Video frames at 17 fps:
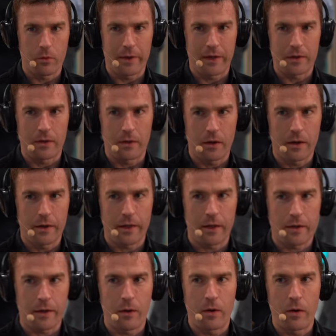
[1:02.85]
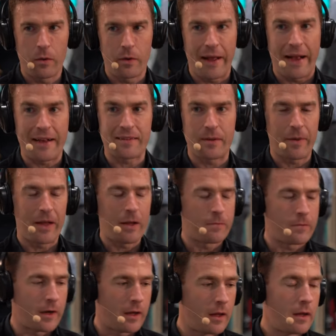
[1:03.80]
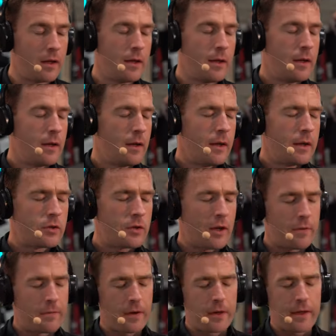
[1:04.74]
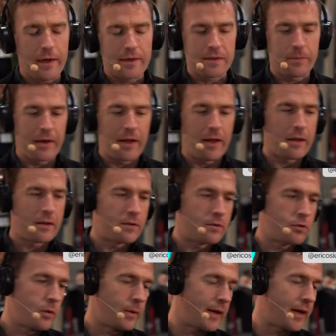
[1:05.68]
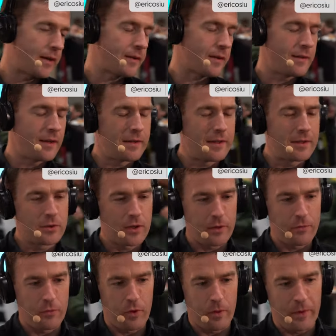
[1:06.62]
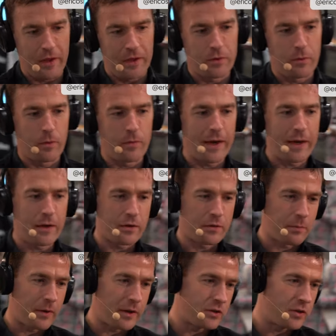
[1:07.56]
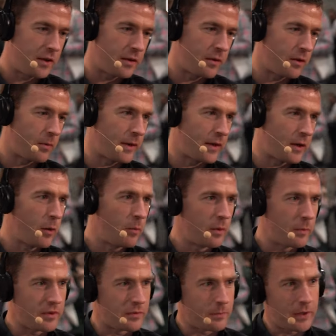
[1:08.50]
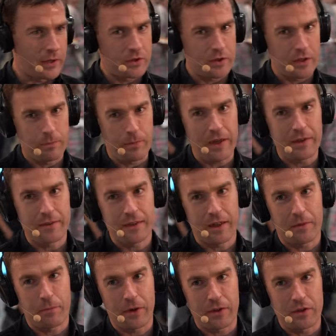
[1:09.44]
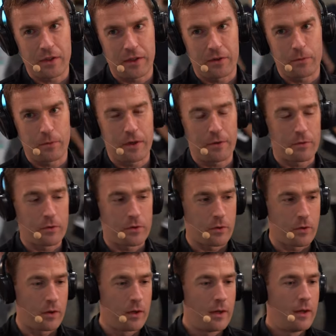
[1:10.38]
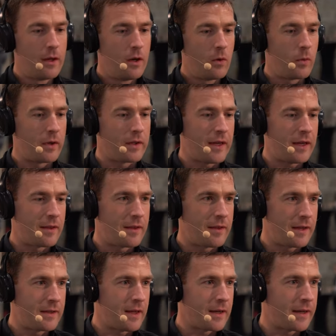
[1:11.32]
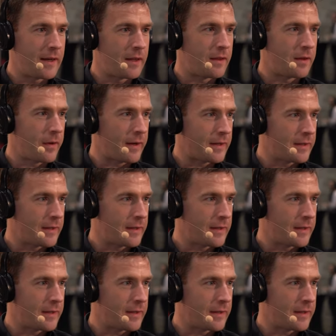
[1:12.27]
where we had to log in and download mm. an X M L file, transfer the X M L through an X S L T transform into a regular spreadsheet so that we could open up a spreadsheet, paste that spreadsheet into a different tool. We then sync that against our